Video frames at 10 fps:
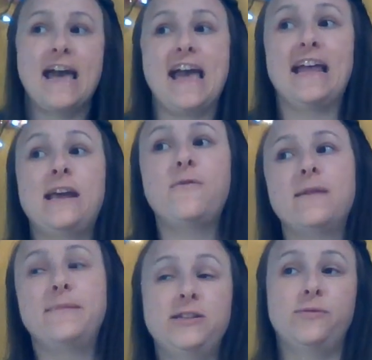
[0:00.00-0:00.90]

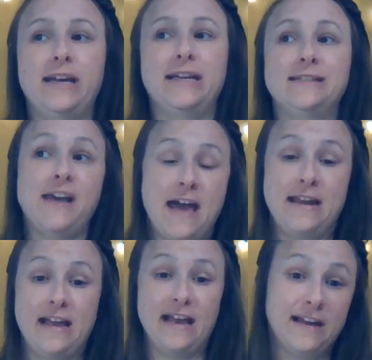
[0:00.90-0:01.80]
anywhere between
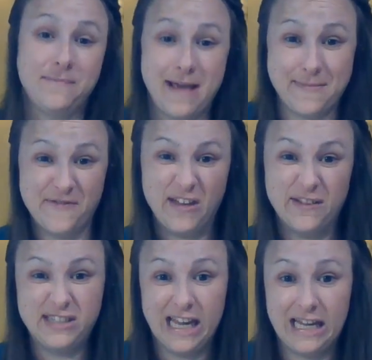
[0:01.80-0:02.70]
10 and maybe
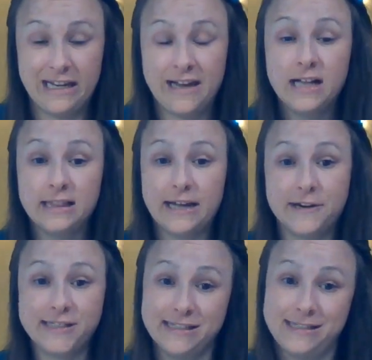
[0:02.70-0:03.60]
15
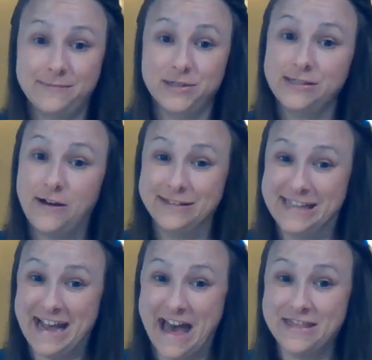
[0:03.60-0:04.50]
letters and symbols all
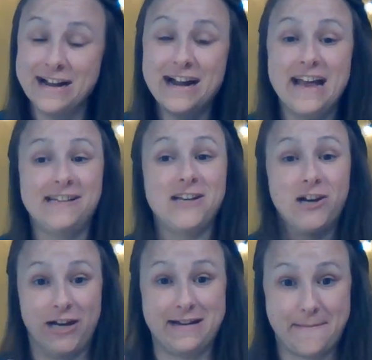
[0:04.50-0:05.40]
together is a
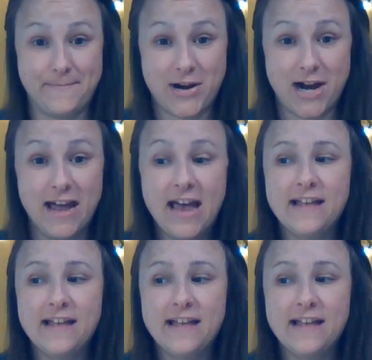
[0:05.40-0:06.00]
good number.